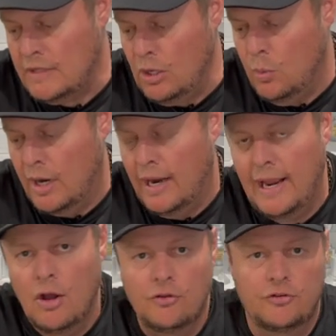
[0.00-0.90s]
where
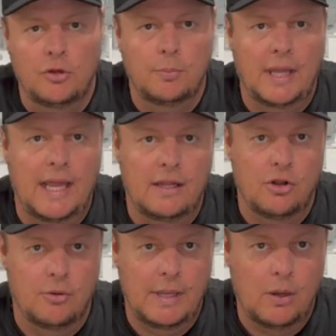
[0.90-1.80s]
I also play a
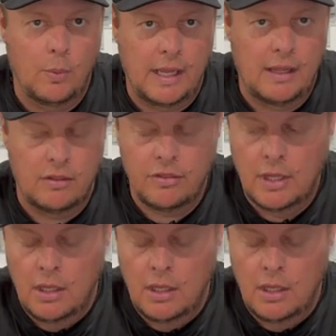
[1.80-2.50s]
little bit with